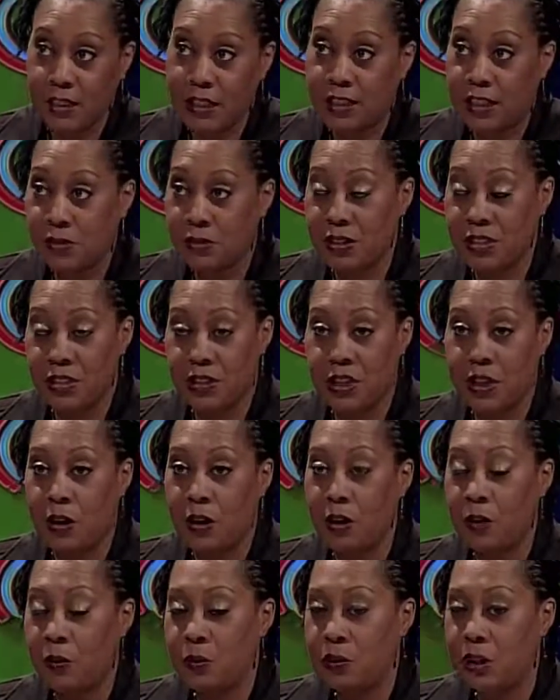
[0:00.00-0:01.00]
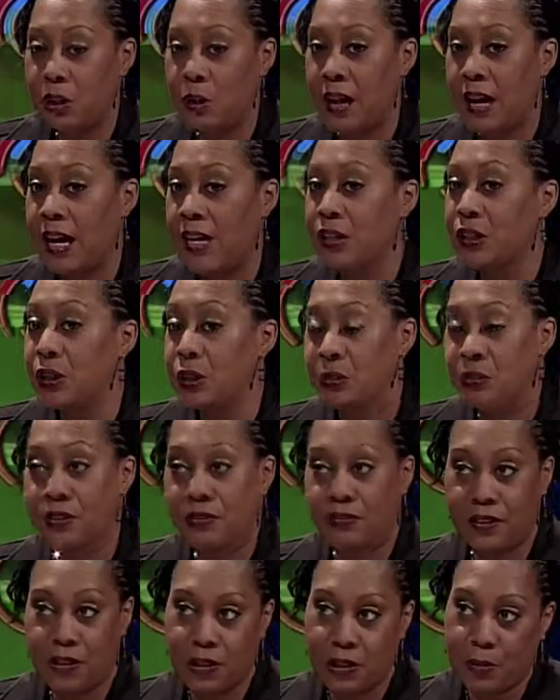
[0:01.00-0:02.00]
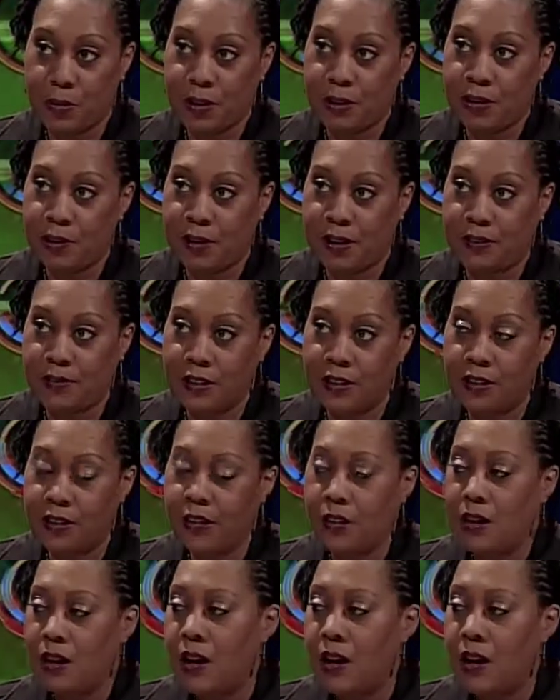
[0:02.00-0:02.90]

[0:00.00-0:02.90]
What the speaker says: There was I had no defense whatsoever.